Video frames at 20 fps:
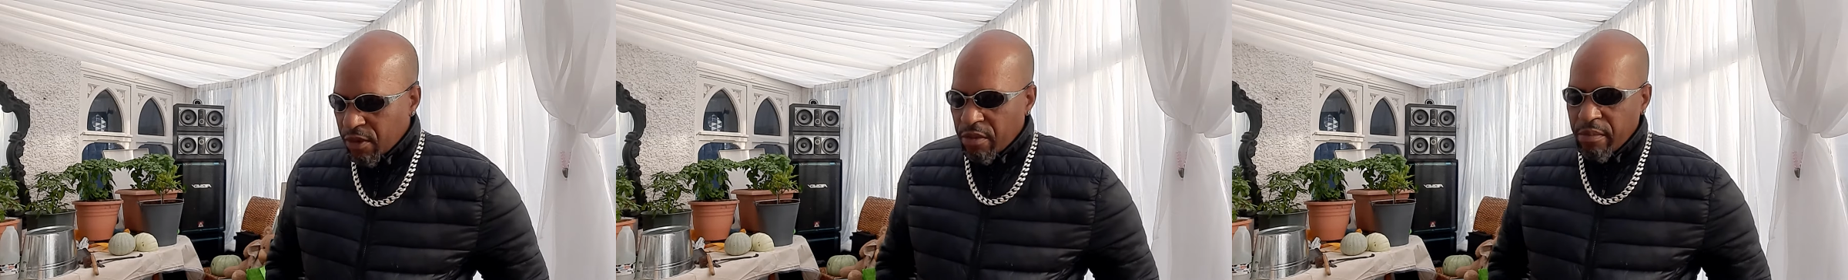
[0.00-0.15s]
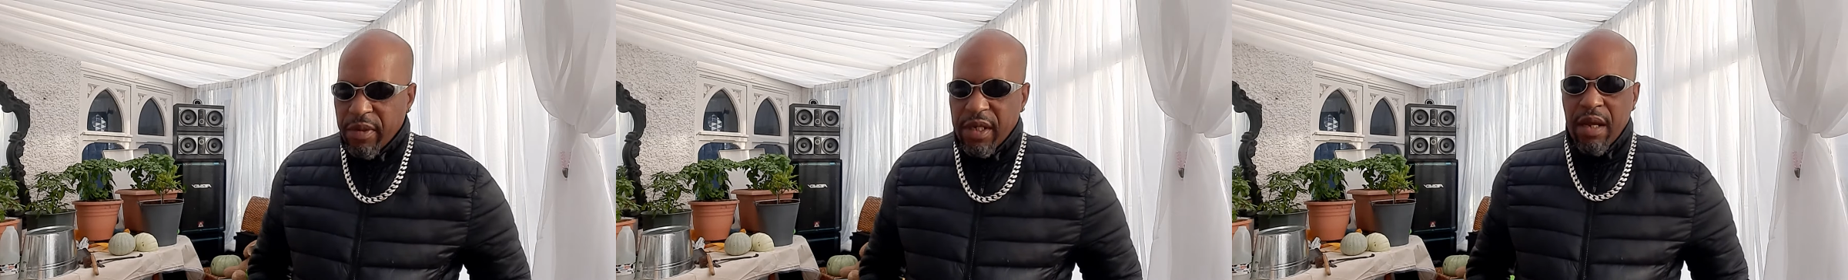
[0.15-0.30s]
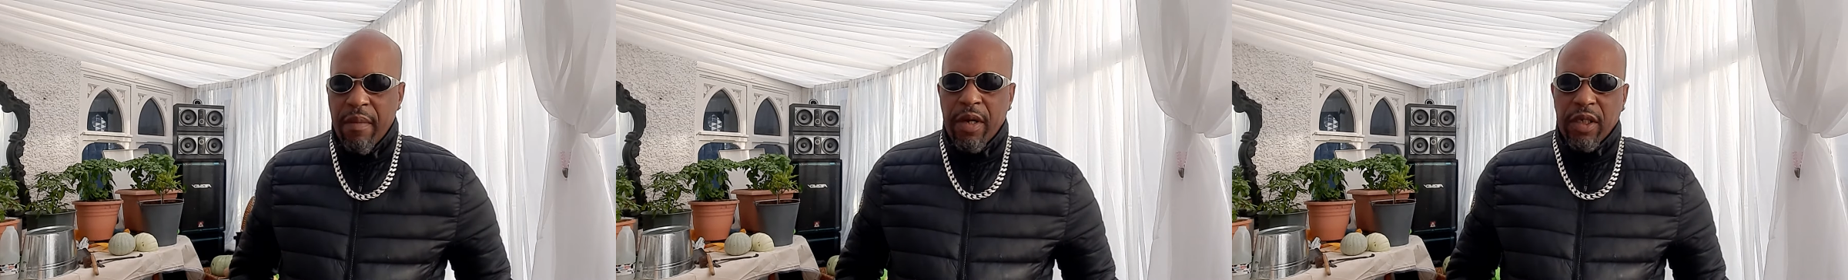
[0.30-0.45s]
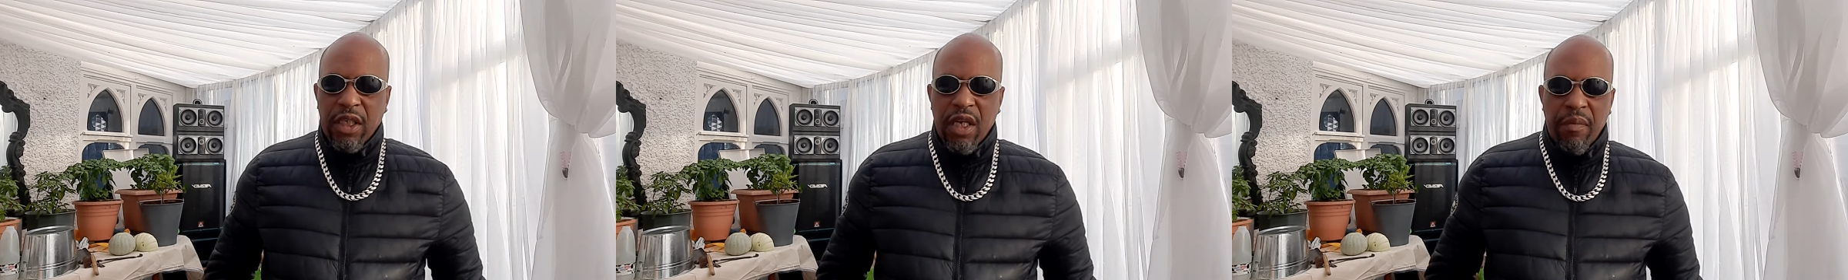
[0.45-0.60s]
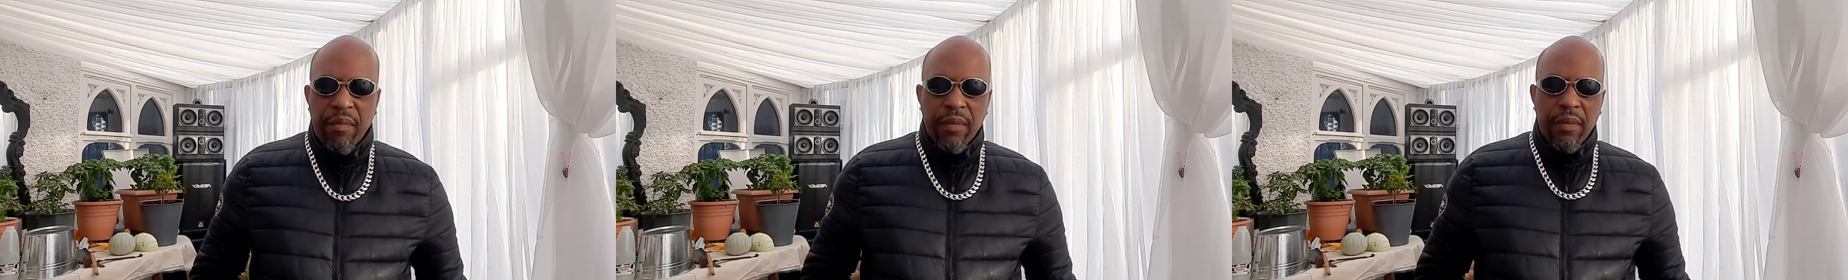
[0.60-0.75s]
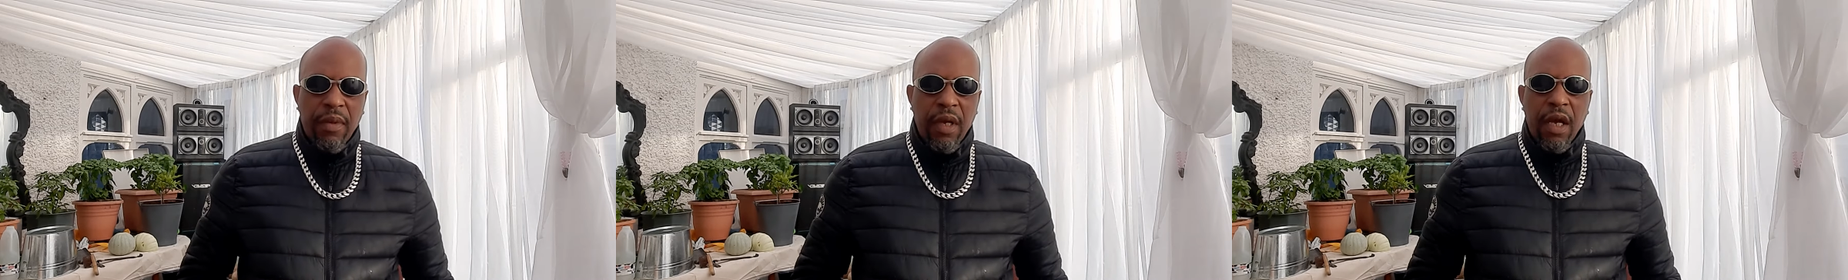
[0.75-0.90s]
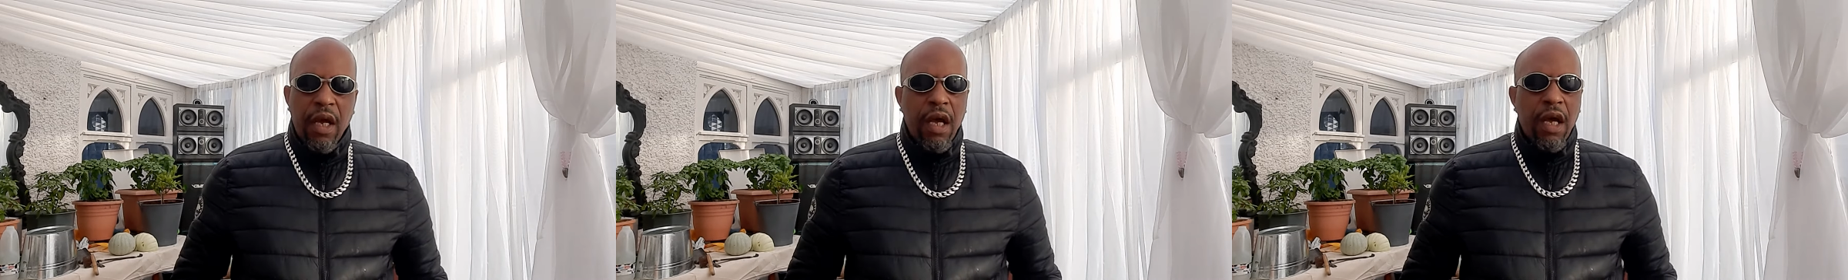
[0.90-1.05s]
but me them have
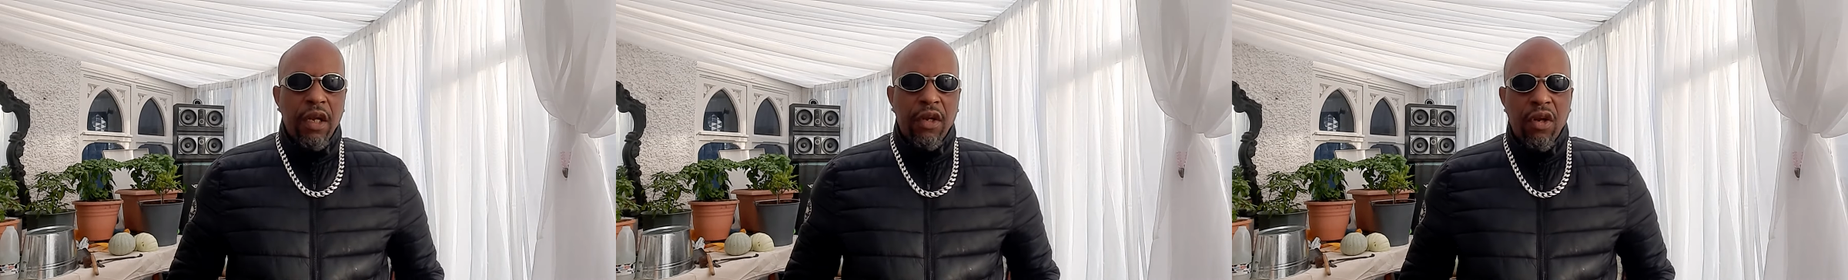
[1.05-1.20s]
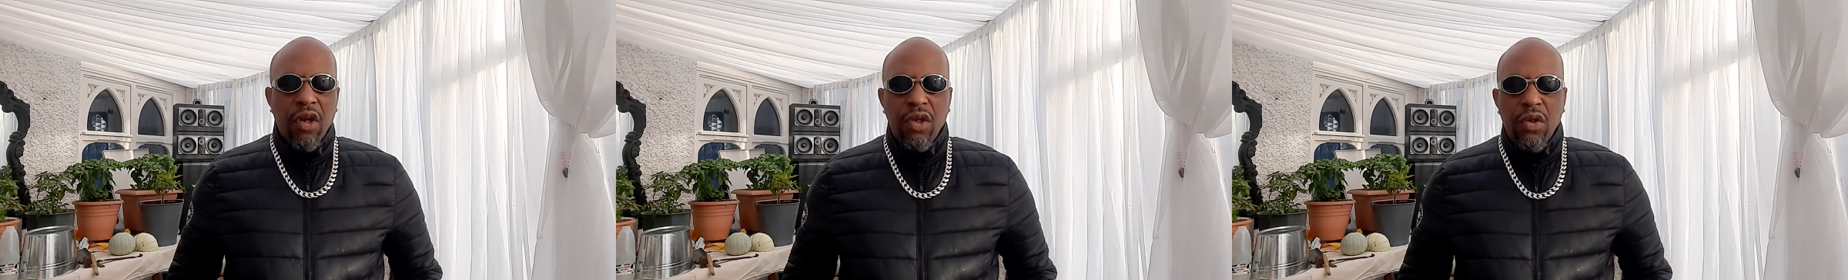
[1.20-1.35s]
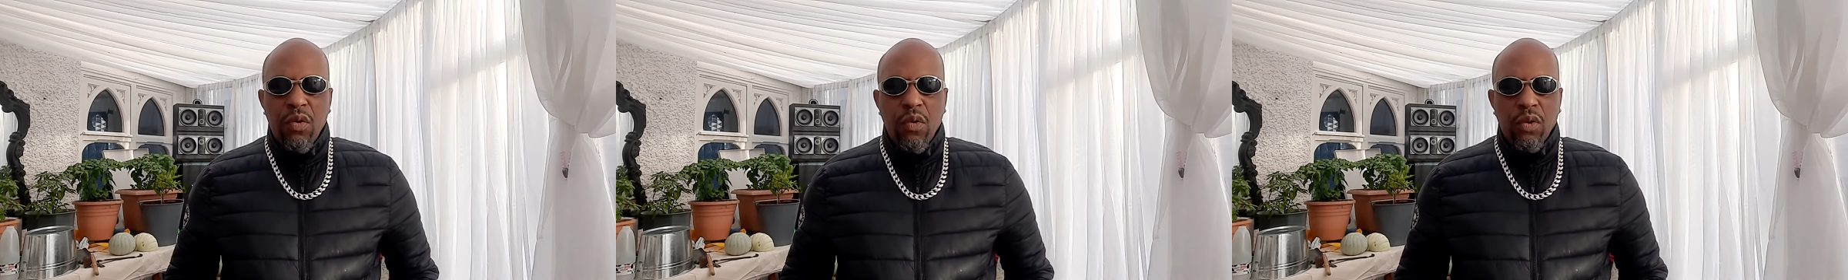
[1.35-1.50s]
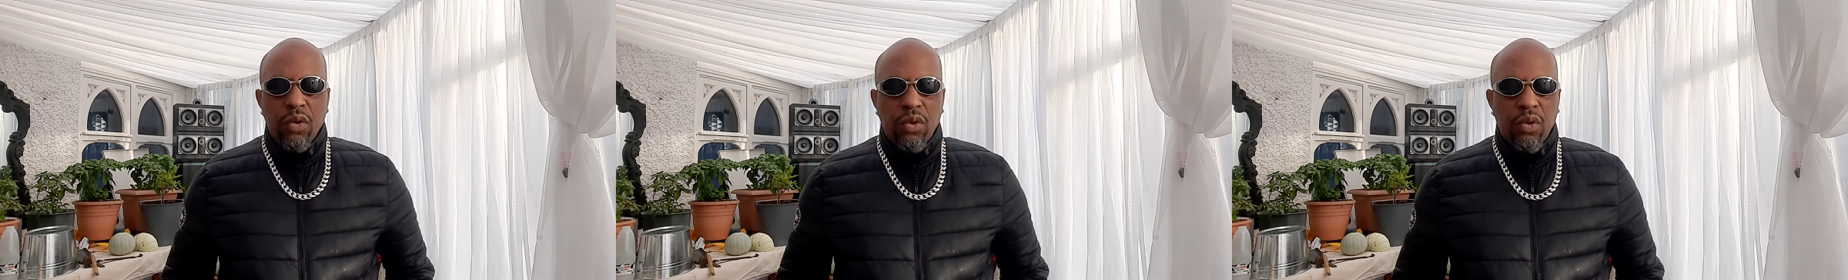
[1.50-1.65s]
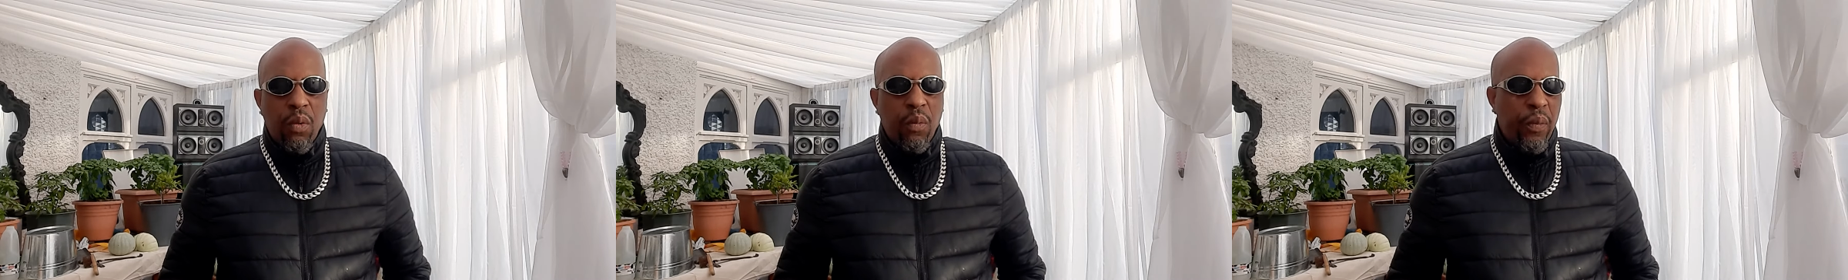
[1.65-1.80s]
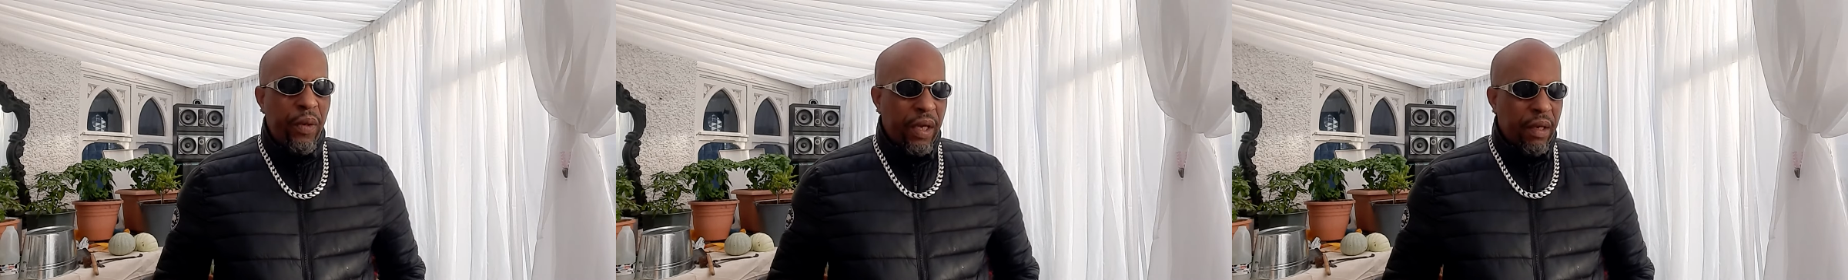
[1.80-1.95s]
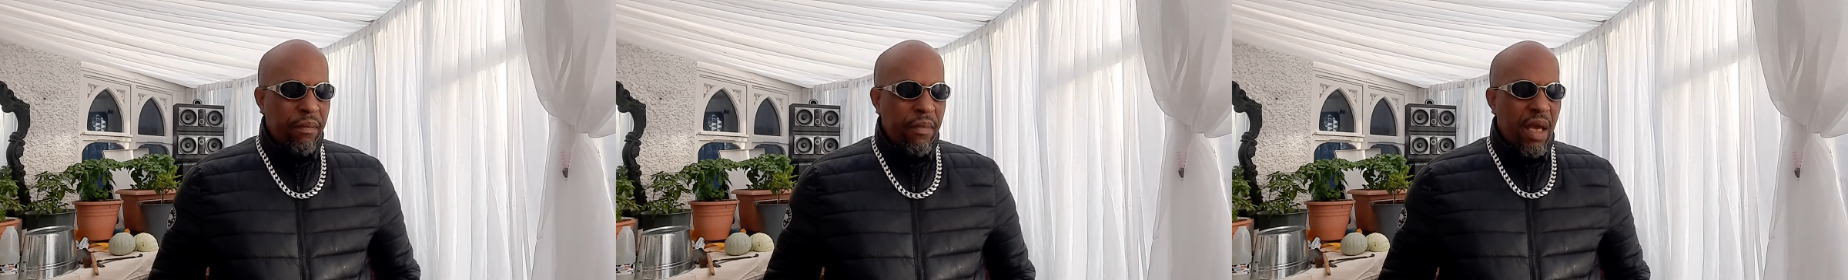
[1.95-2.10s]
something no new to be.